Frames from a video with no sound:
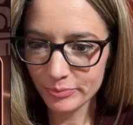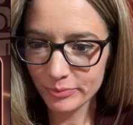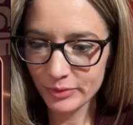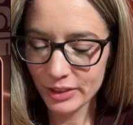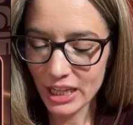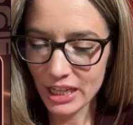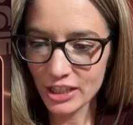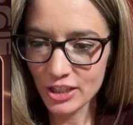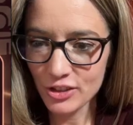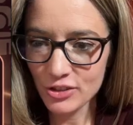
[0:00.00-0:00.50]

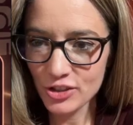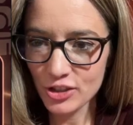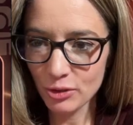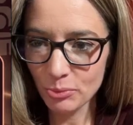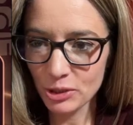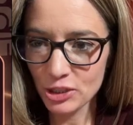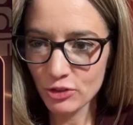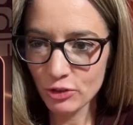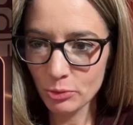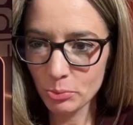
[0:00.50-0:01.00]
Thank you so
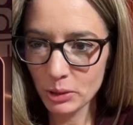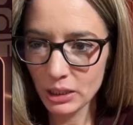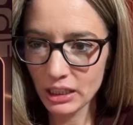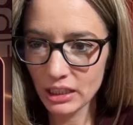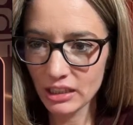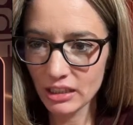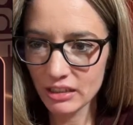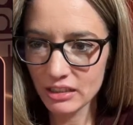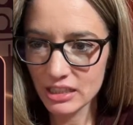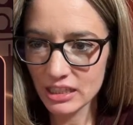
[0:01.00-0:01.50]
much for being
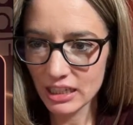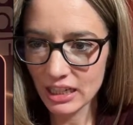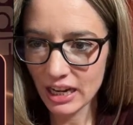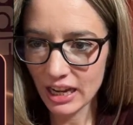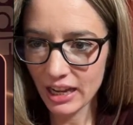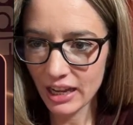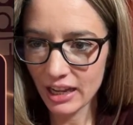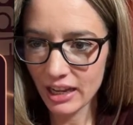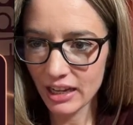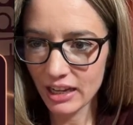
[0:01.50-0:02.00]
here
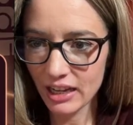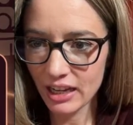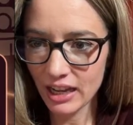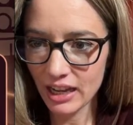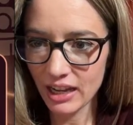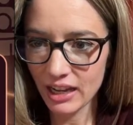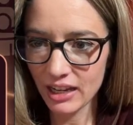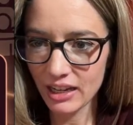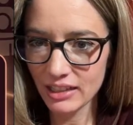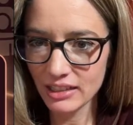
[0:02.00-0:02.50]
today.
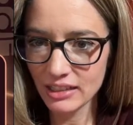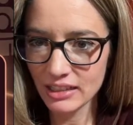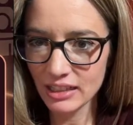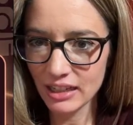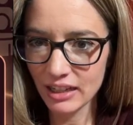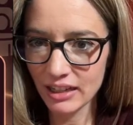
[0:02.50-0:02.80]
And